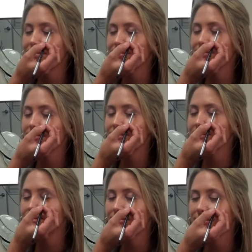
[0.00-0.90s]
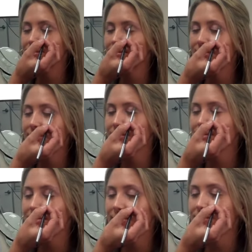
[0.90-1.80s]
and then lightly,
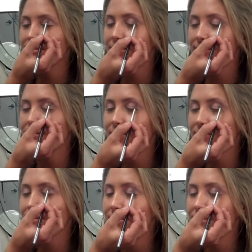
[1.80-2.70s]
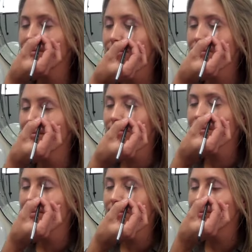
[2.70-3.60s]
using circular
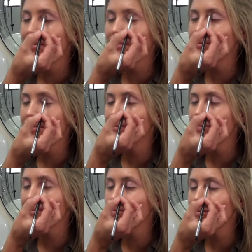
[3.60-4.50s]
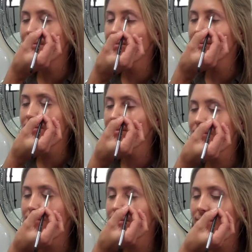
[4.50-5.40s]
motions, brush it
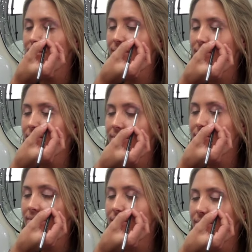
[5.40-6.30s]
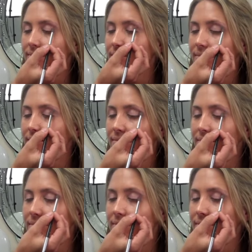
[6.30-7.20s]
into the crease.
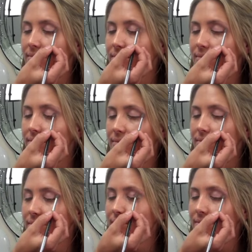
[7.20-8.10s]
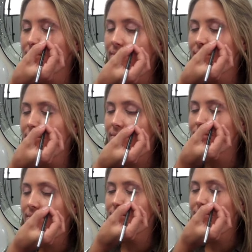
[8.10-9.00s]
By using circular motions,
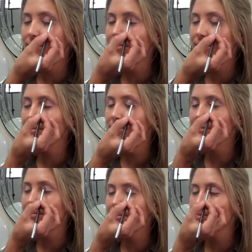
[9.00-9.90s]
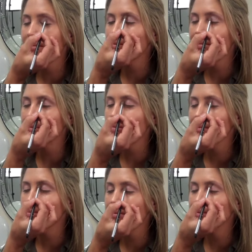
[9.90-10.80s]
it'll ensure that the
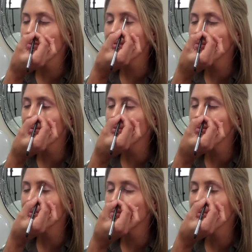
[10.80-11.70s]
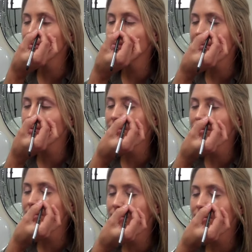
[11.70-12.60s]
color is diffused
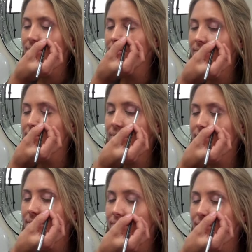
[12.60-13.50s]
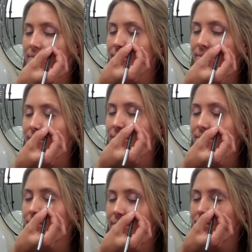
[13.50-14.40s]
evenly throughout the eye
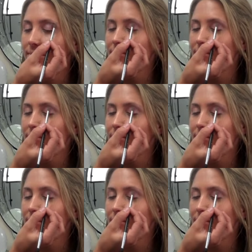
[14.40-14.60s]
area.